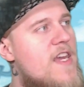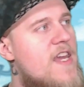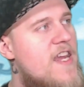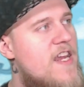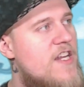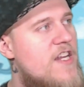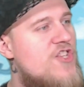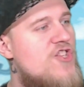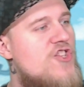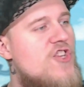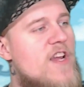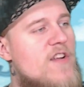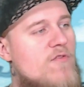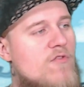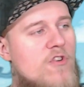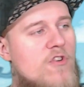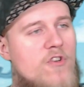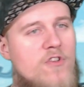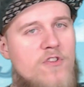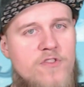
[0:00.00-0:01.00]
in
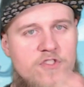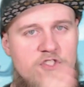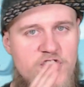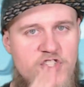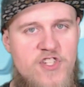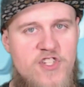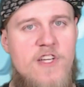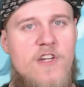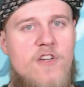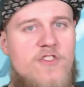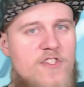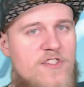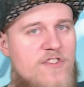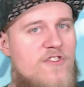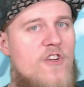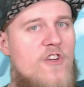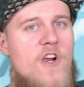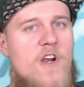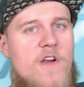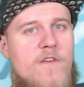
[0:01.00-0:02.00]
general still
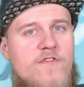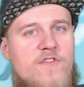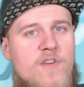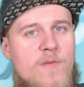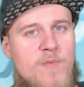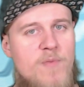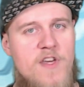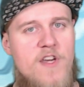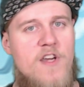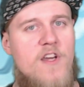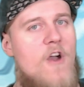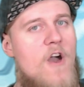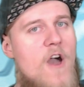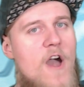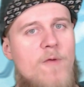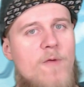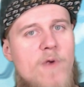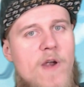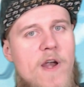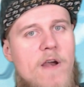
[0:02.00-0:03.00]
deserves to be a
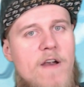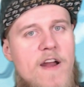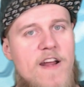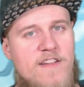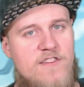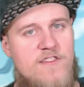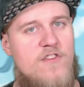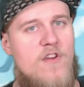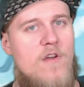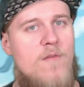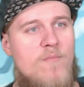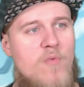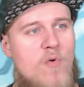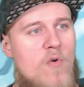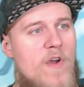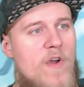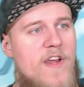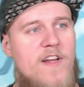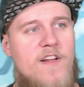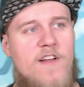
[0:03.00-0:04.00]
God Rare at some
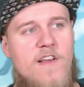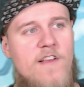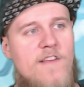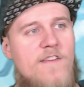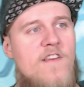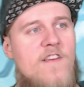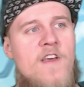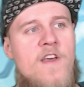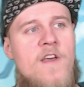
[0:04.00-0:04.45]
point, because